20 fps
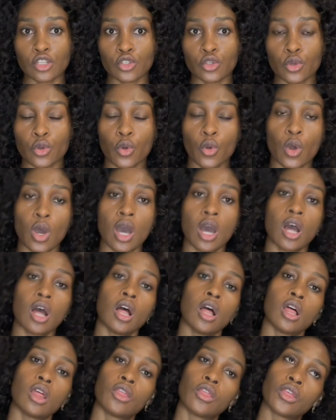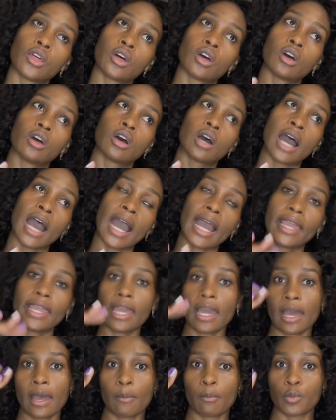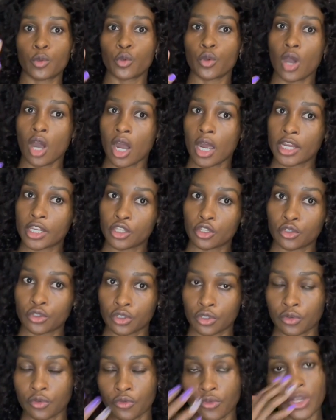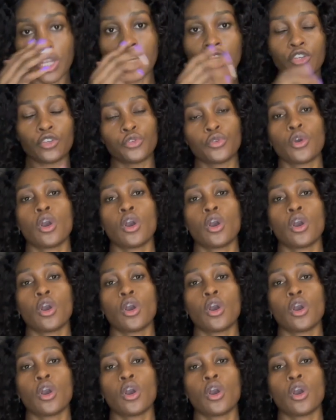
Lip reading: So the higher up you are in your degree, you